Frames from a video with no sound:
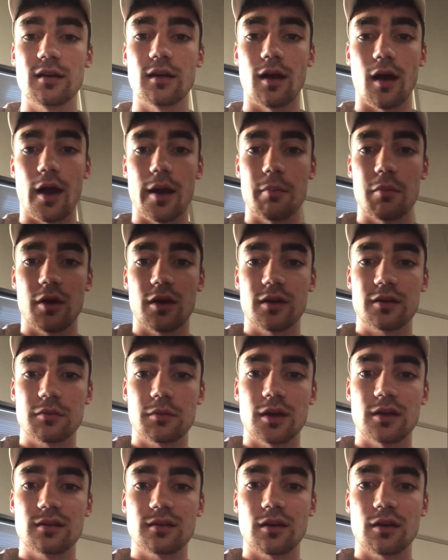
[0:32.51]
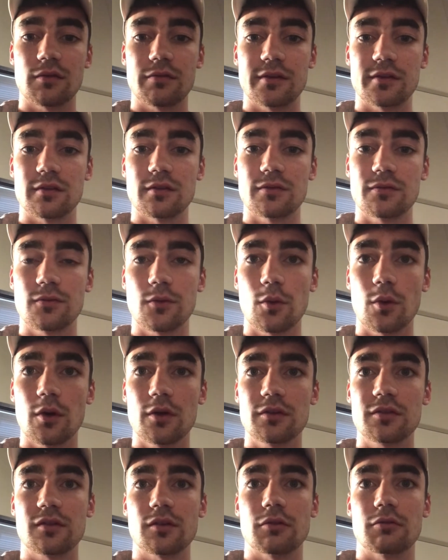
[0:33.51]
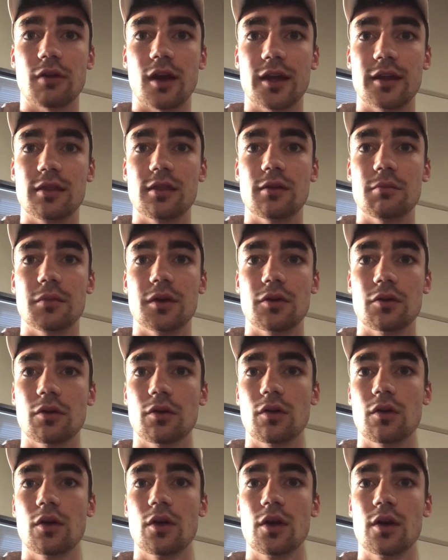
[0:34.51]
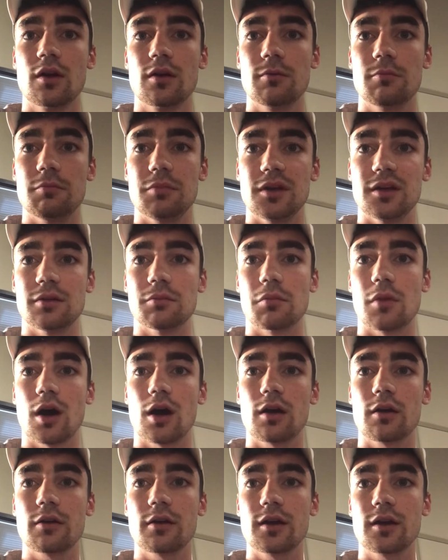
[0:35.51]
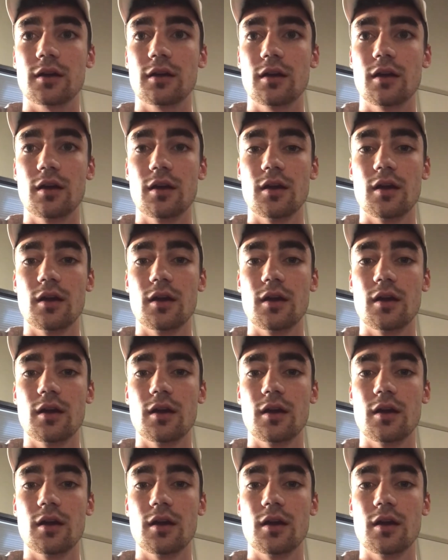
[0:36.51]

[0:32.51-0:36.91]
I marked myself as a 4, so right in the middle being moderate.